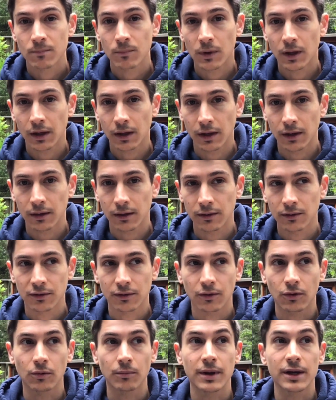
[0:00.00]
and
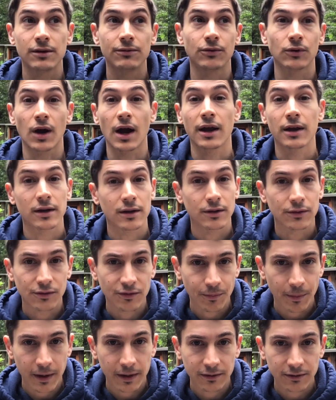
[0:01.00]
there are many varieties of
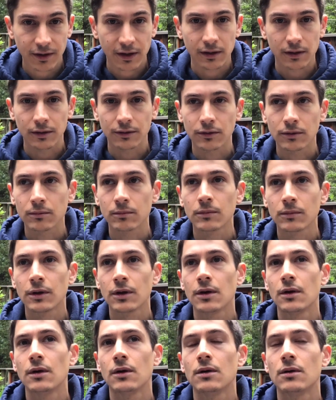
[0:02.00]
panpsychism,
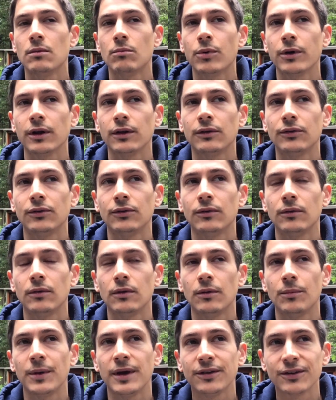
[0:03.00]
but
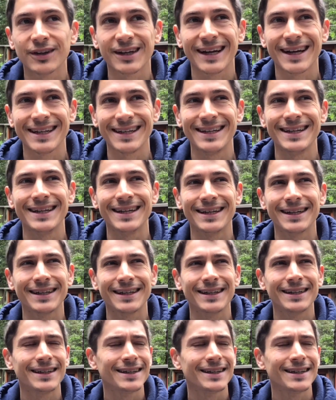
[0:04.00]
the basic idea